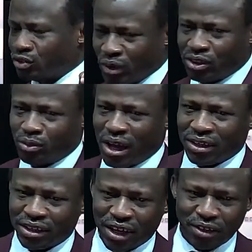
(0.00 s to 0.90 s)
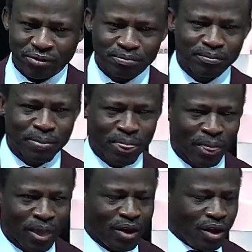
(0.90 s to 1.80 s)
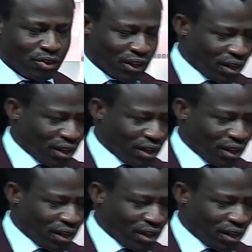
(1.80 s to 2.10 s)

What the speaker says: 21 again. You see,